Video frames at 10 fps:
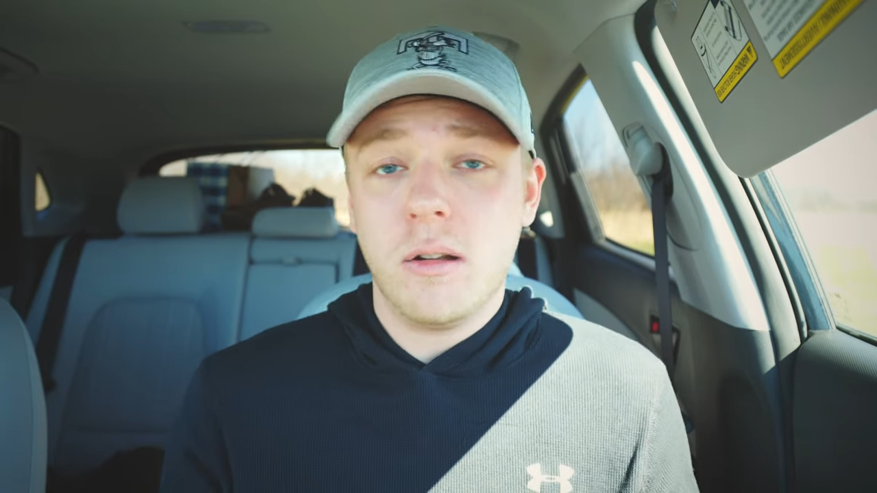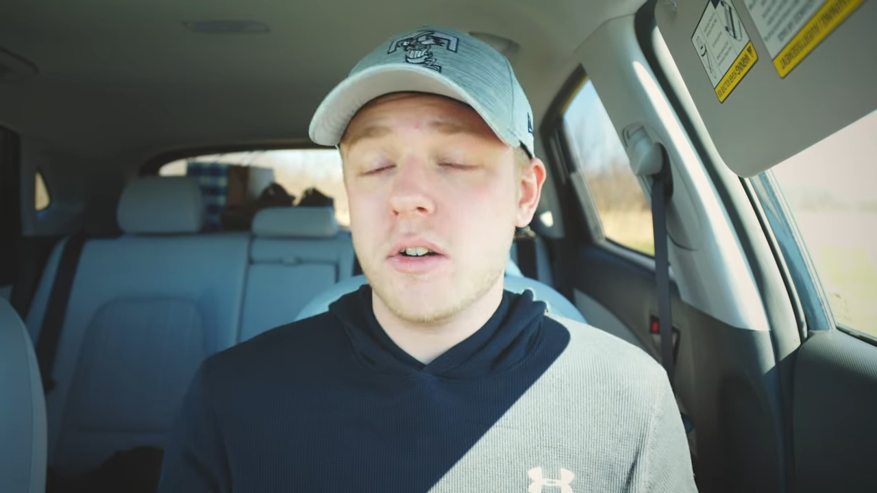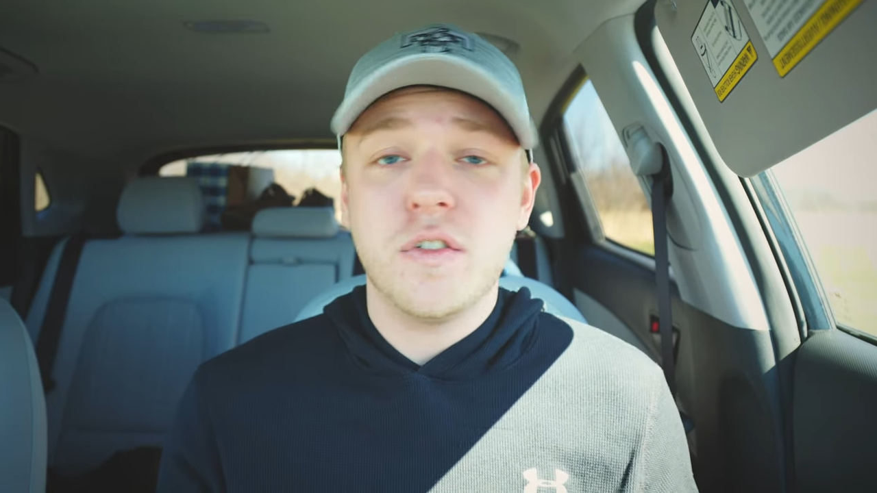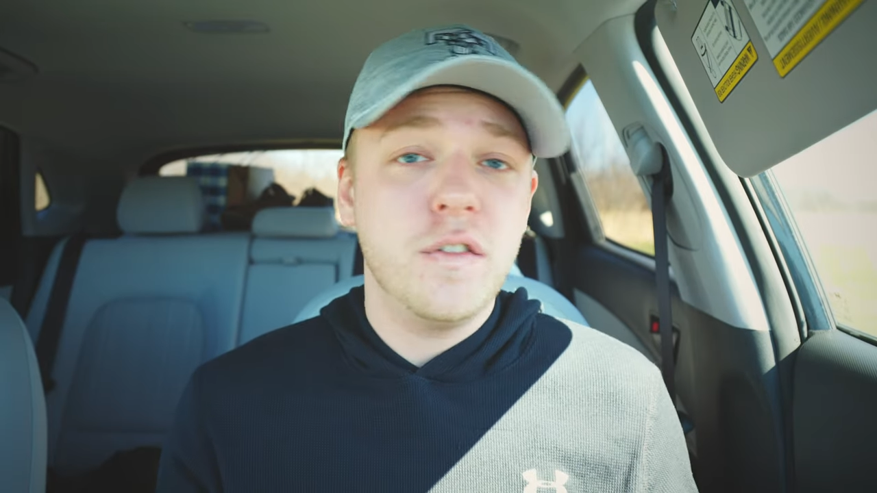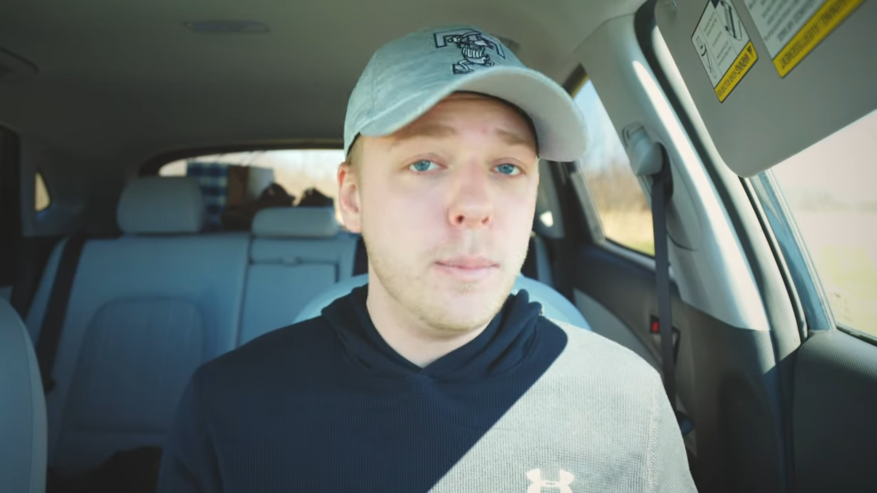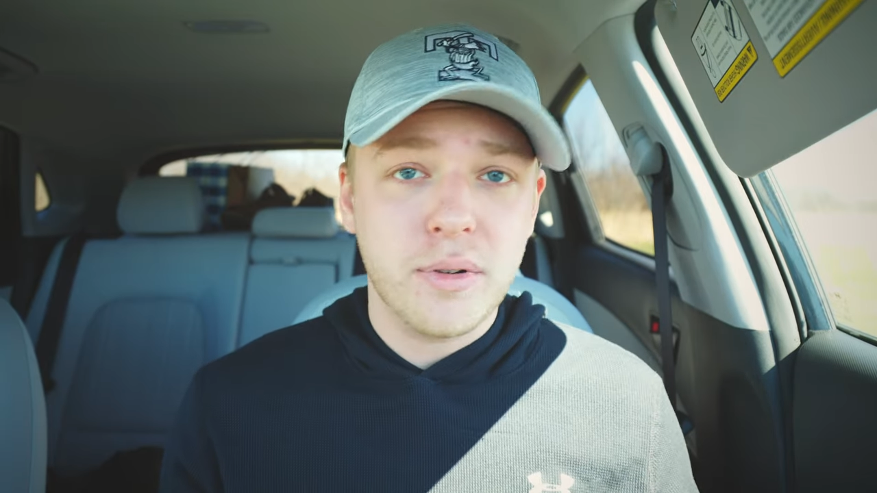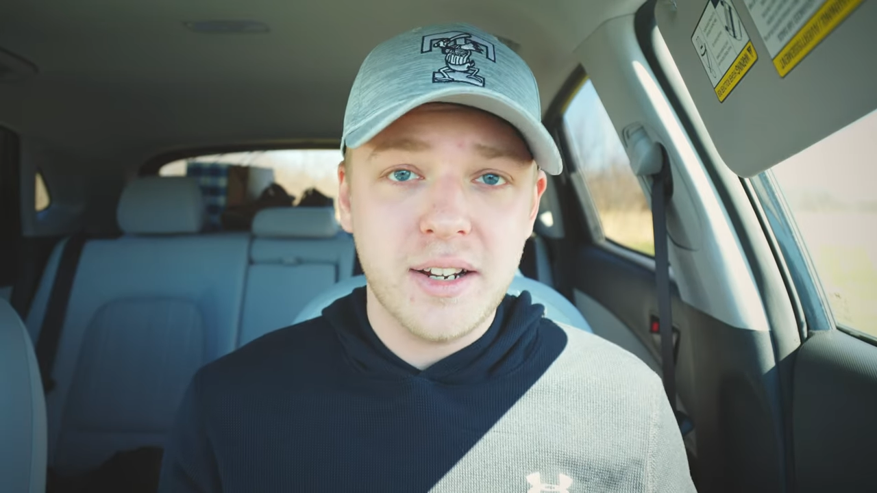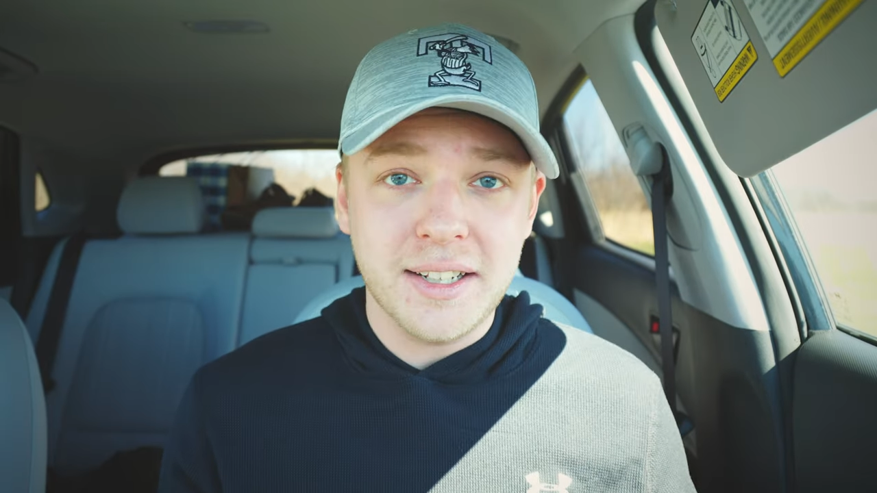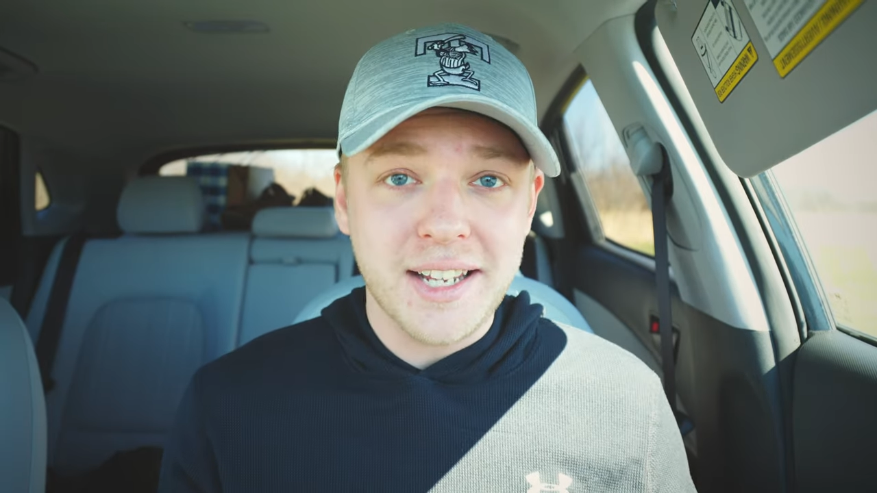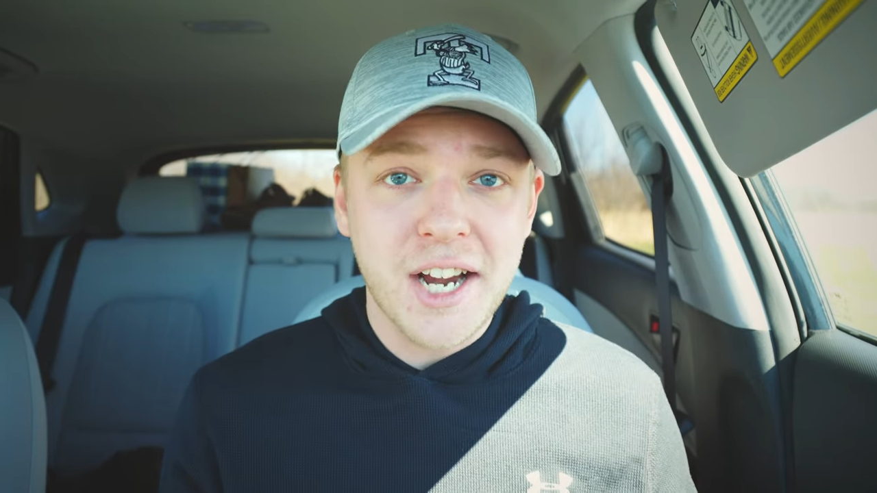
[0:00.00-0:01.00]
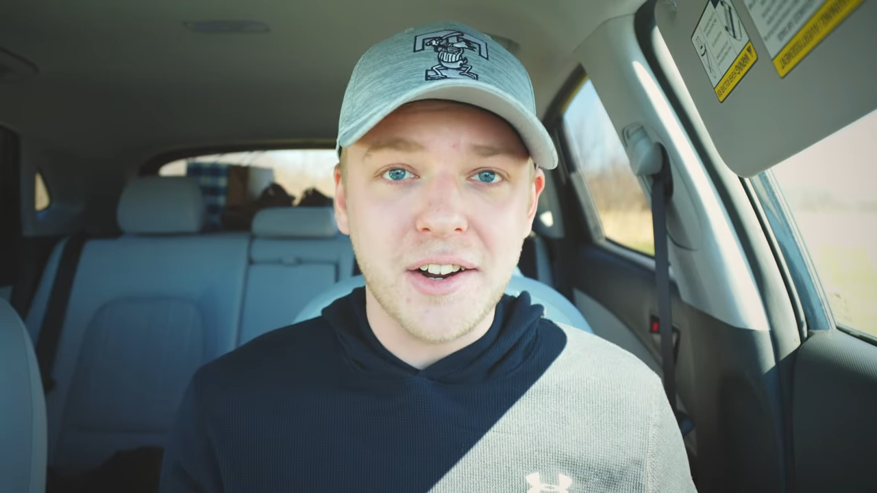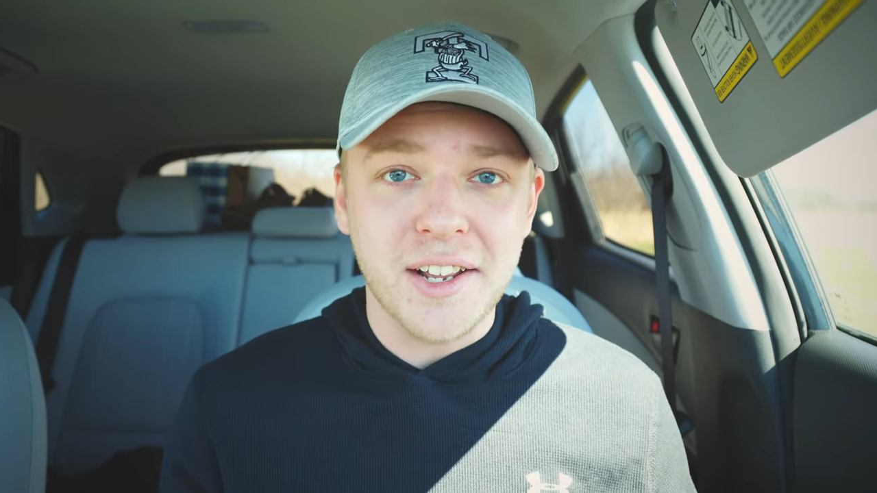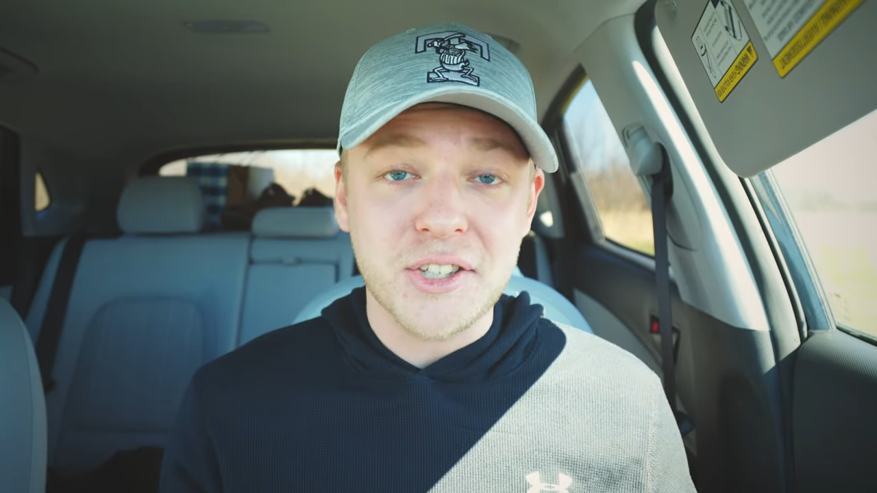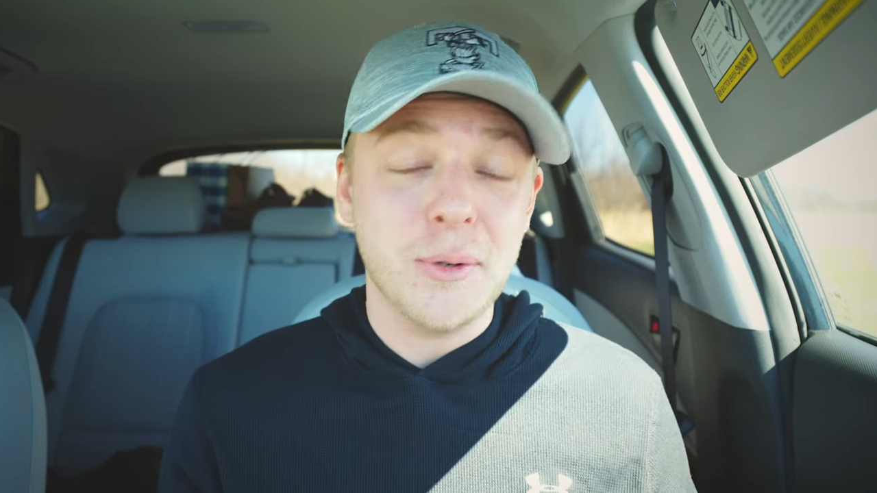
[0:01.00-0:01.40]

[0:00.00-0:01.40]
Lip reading: large footprint in the area.